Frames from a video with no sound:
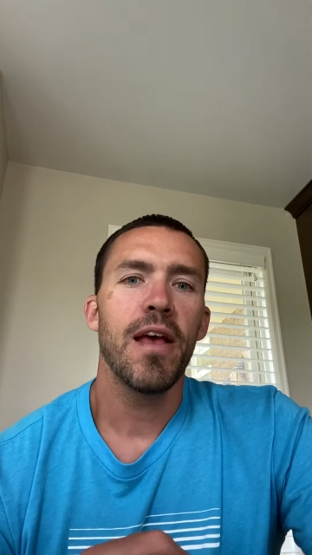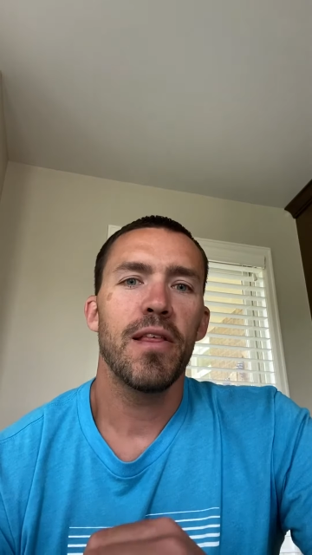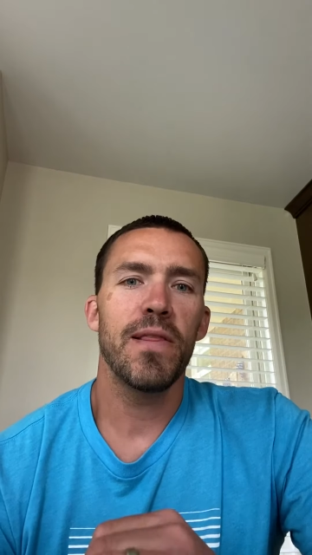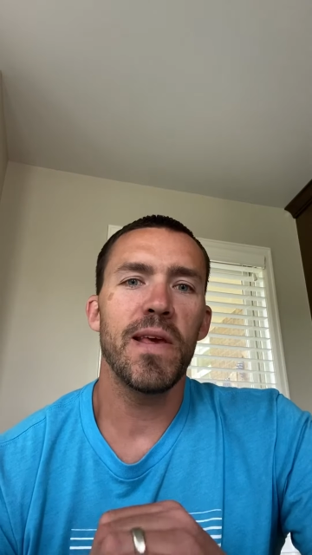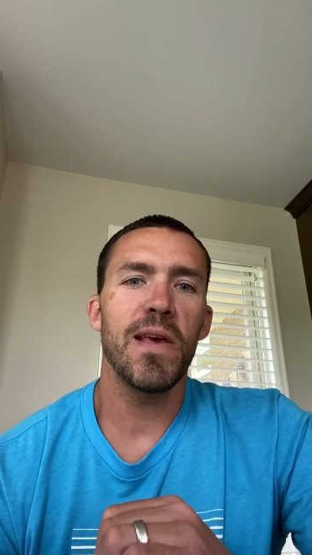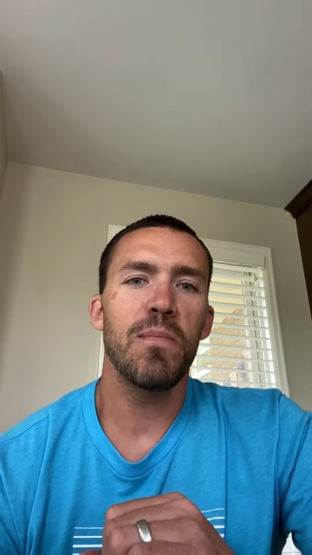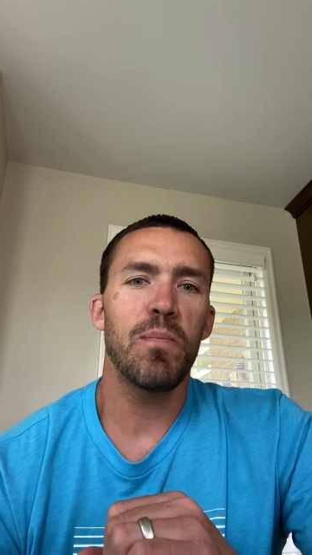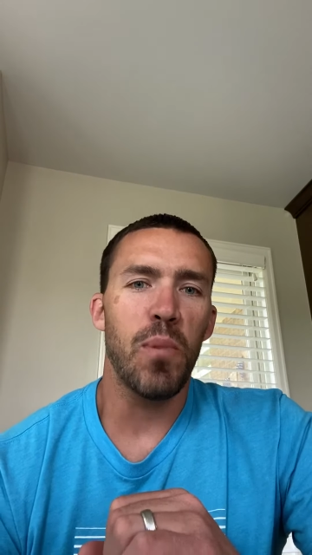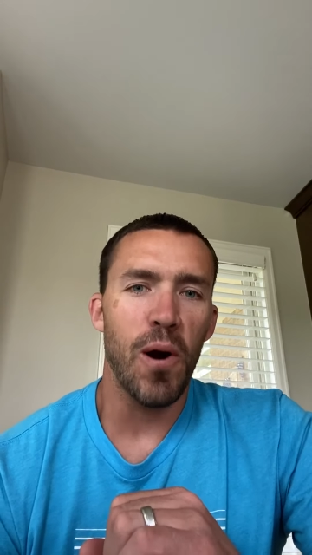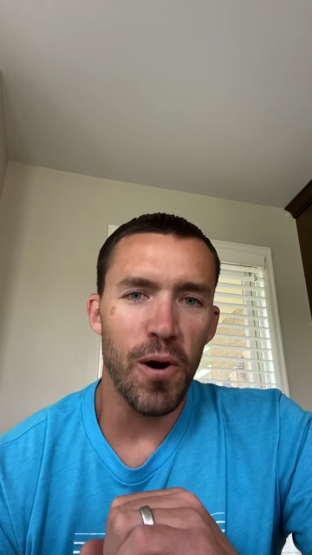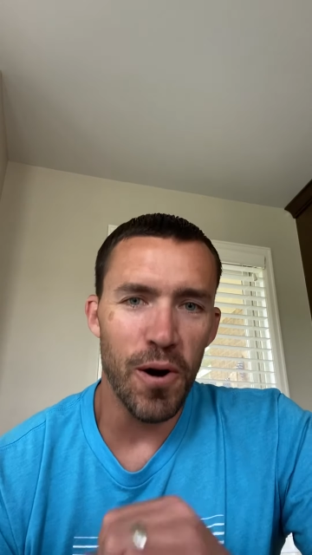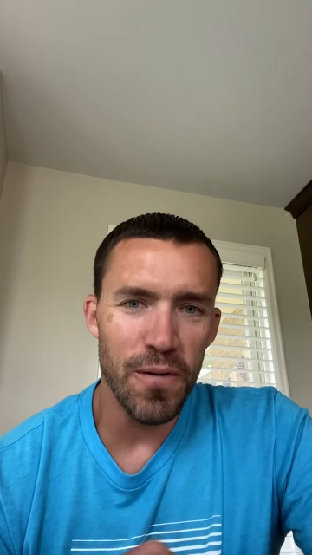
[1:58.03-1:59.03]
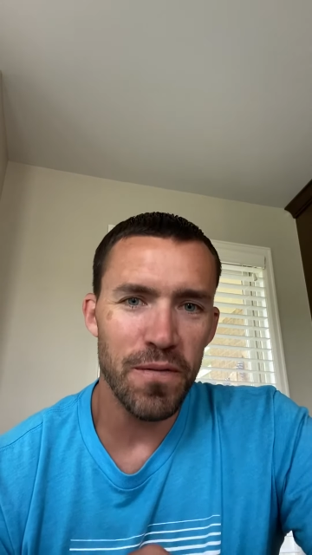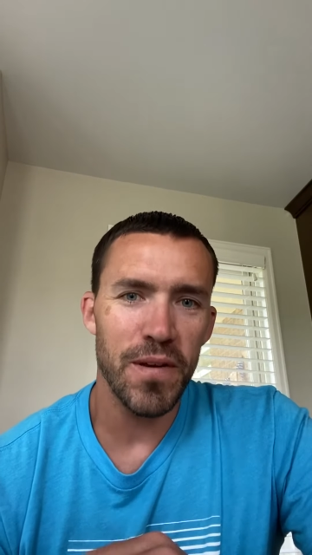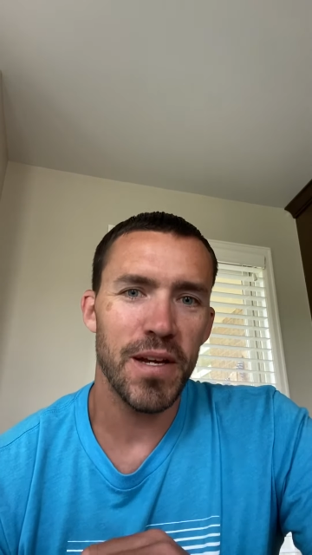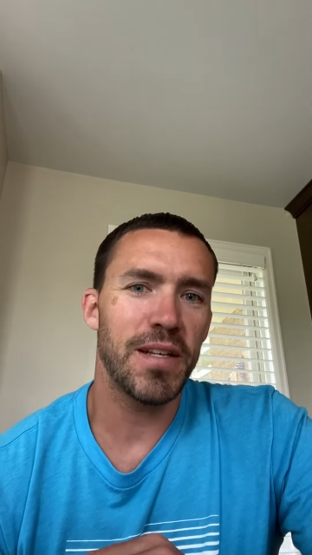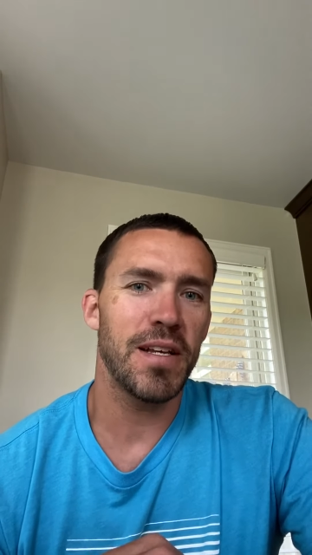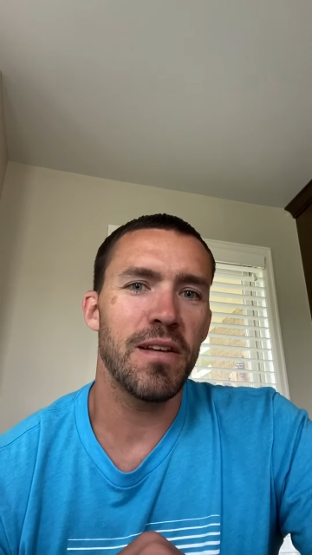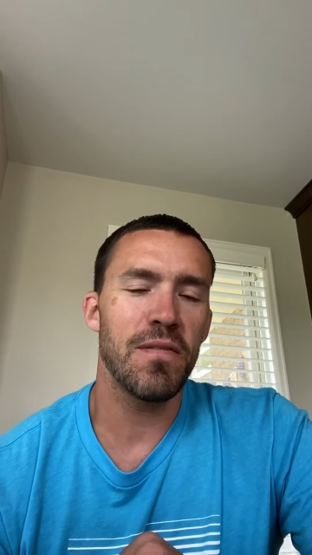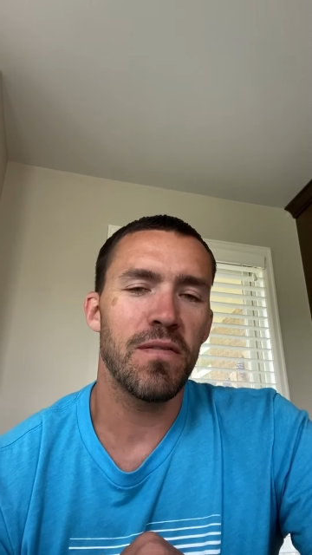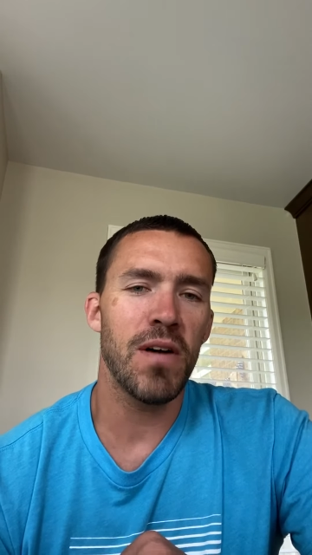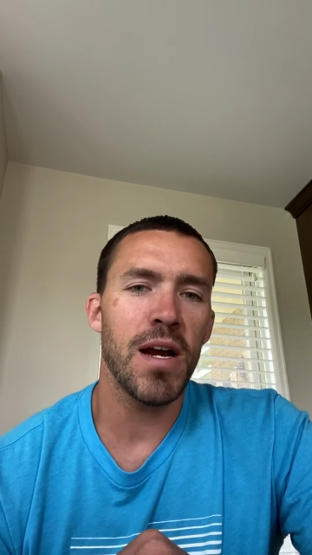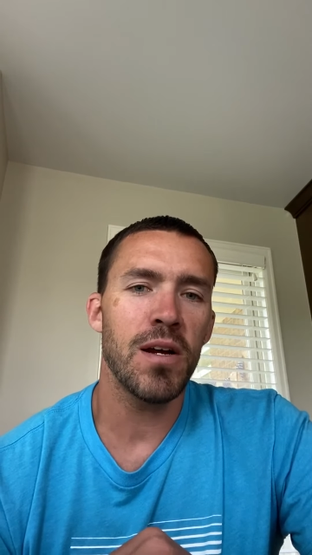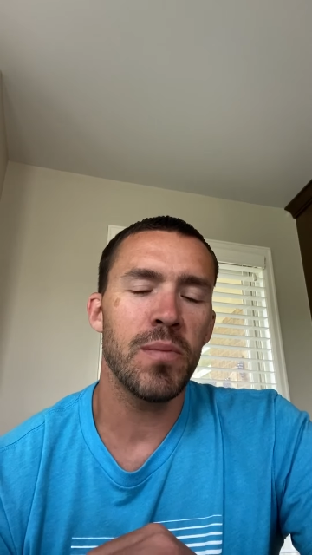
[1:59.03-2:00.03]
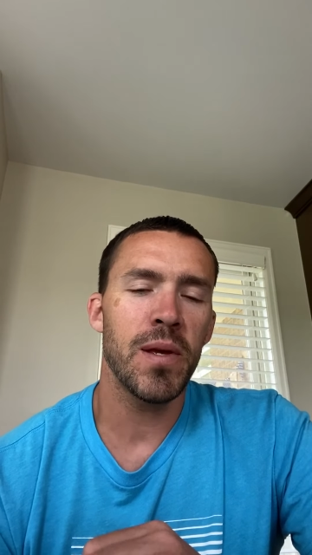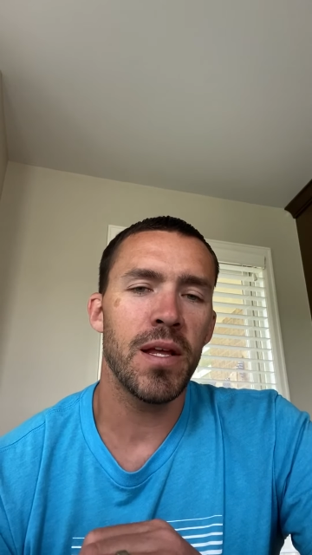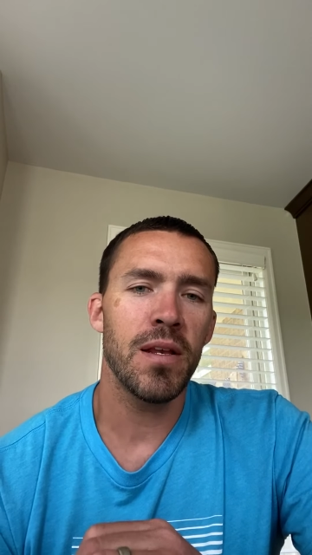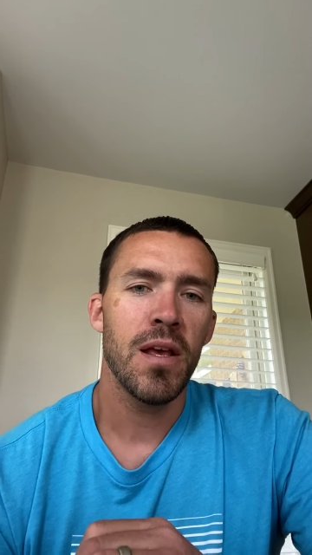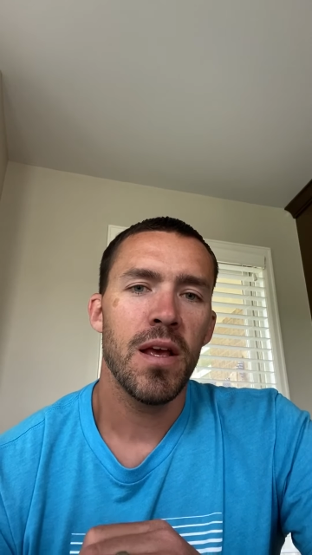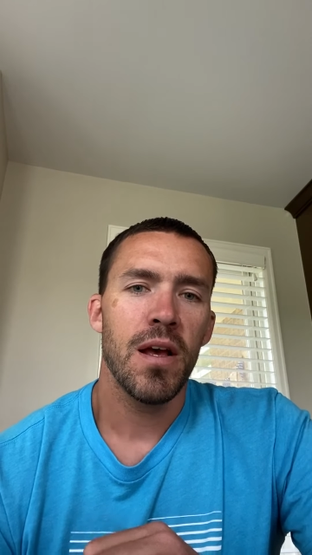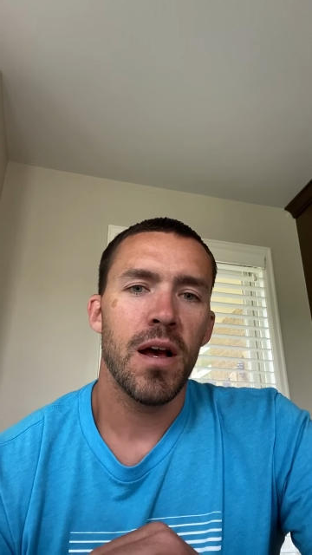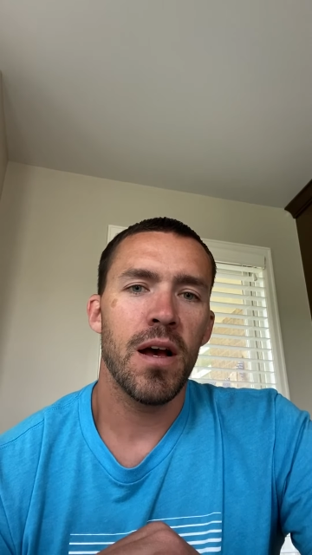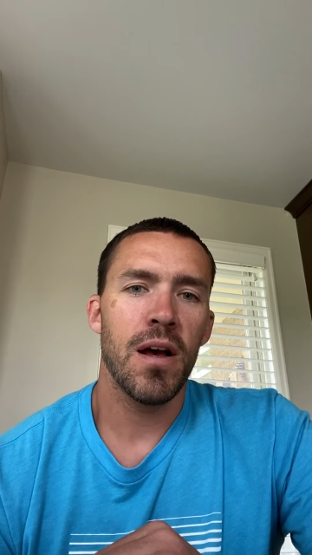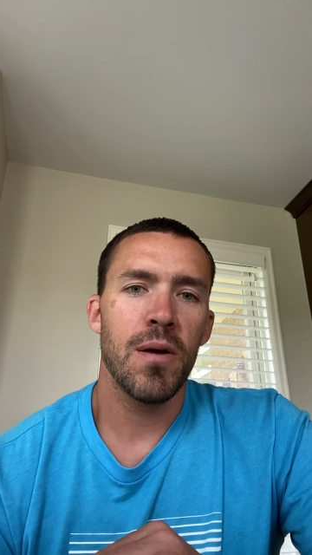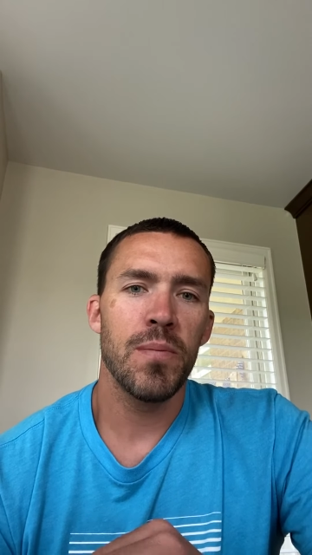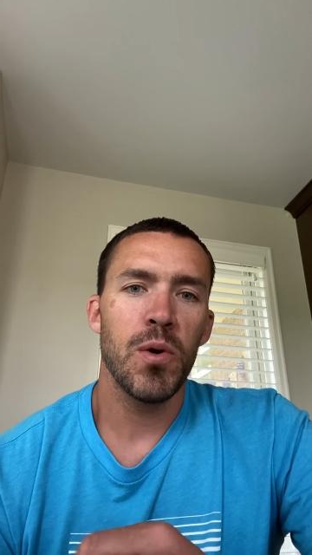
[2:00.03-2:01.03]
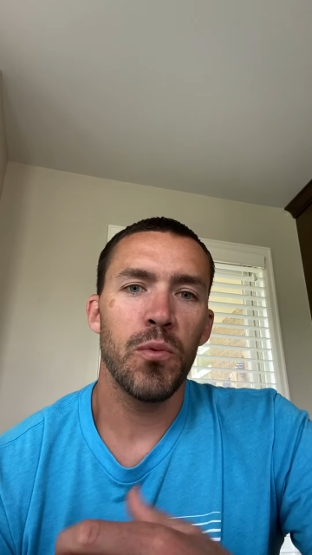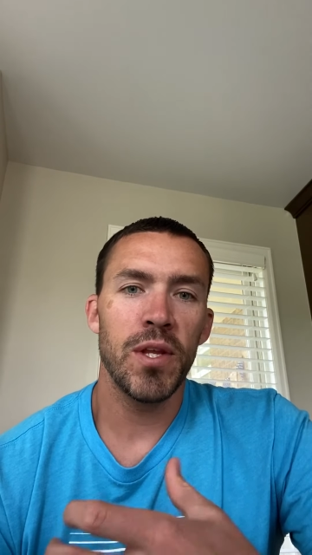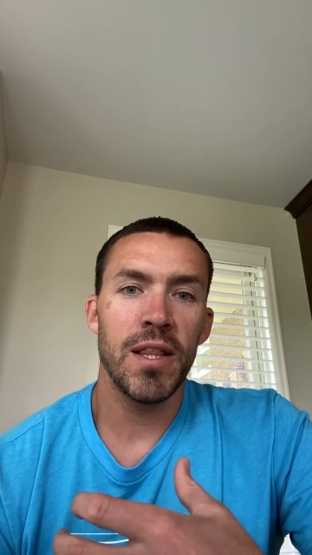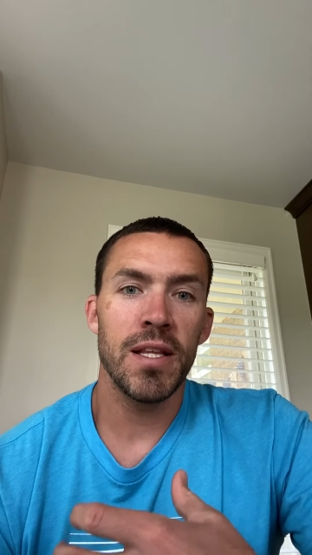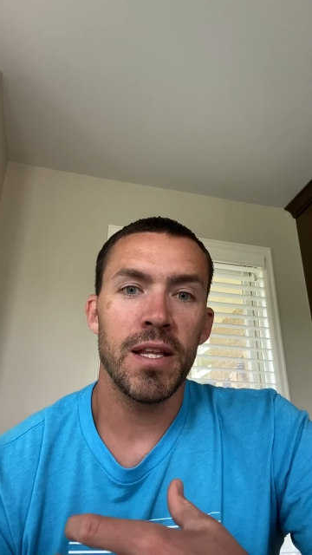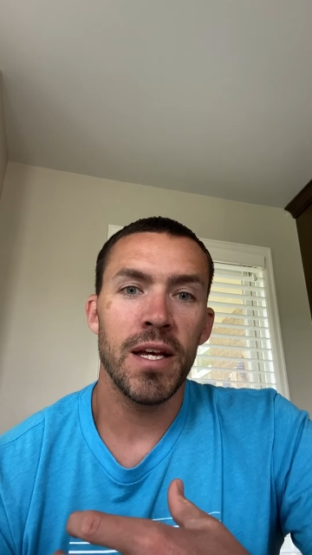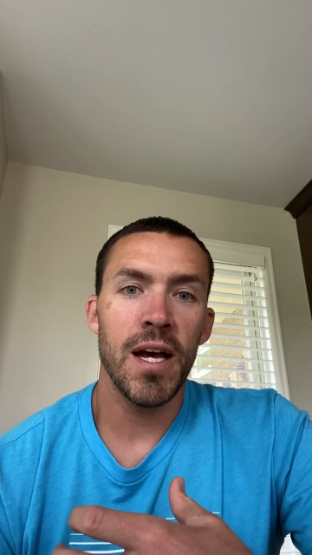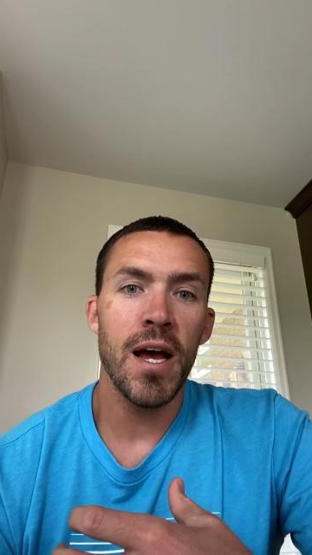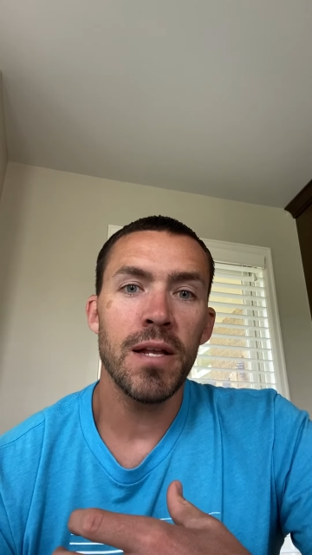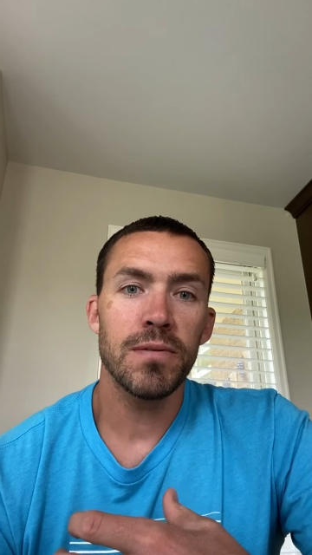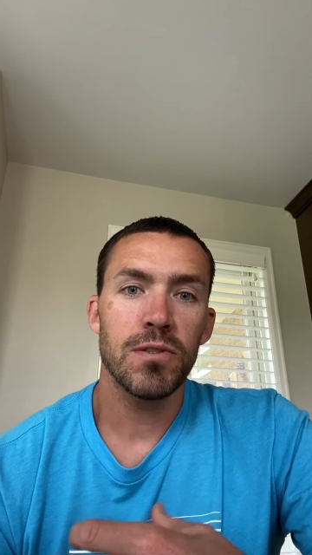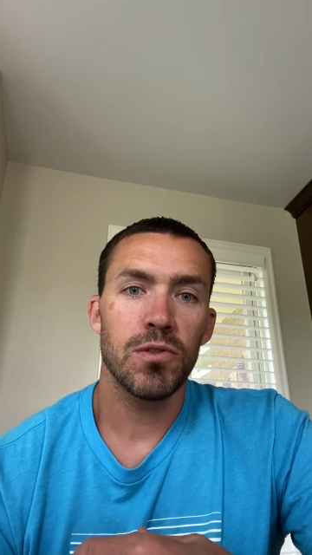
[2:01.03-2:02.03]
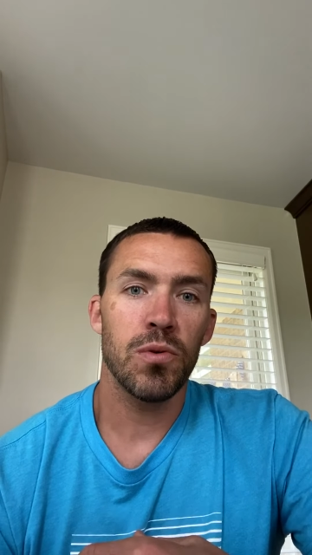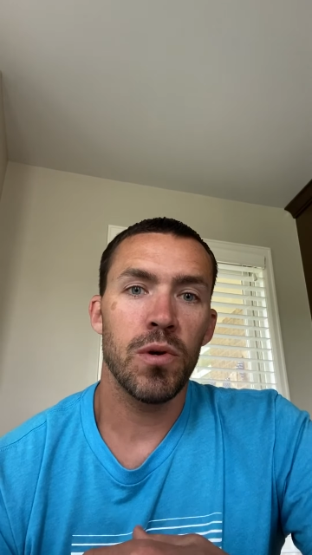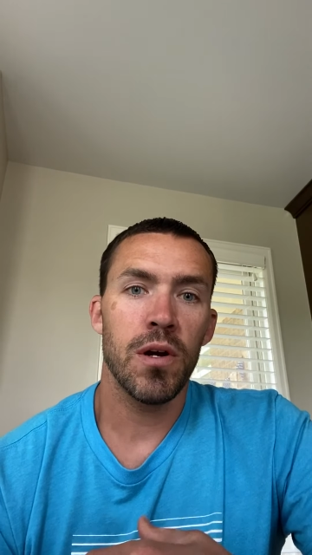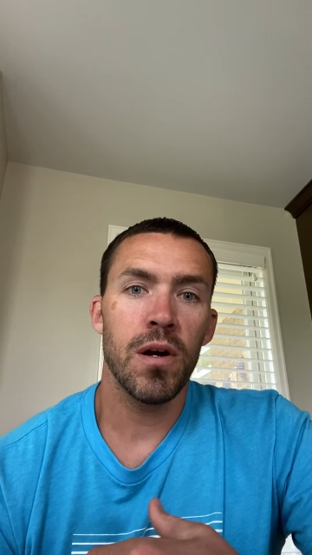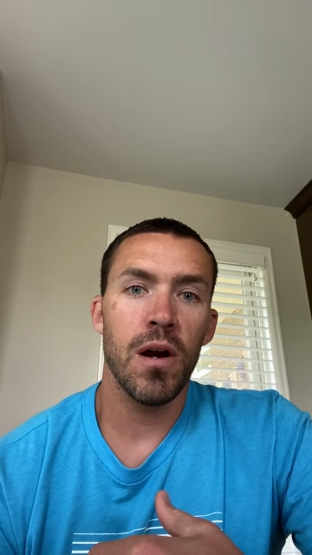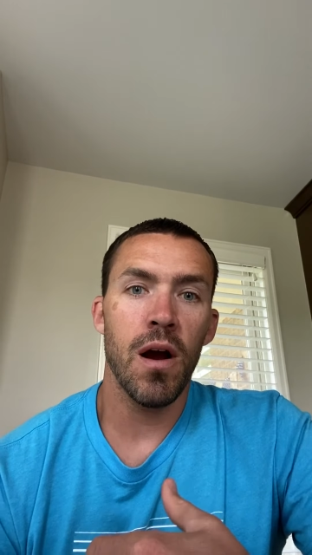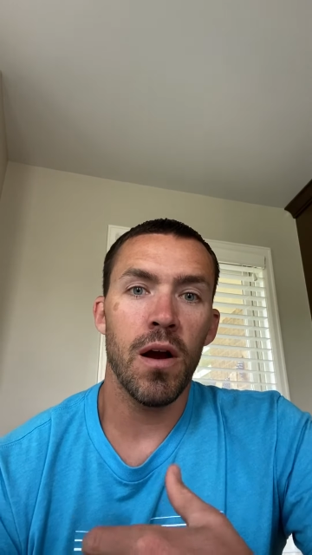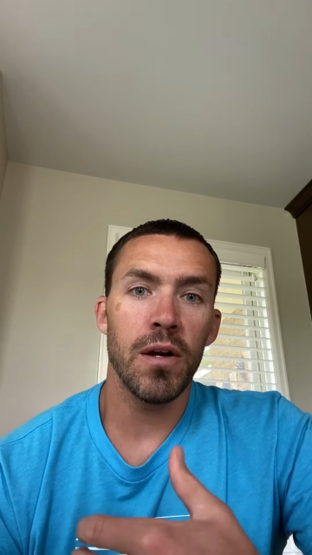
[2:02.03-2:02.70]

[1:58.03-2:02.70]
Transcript: the perfect environment within the gut to where our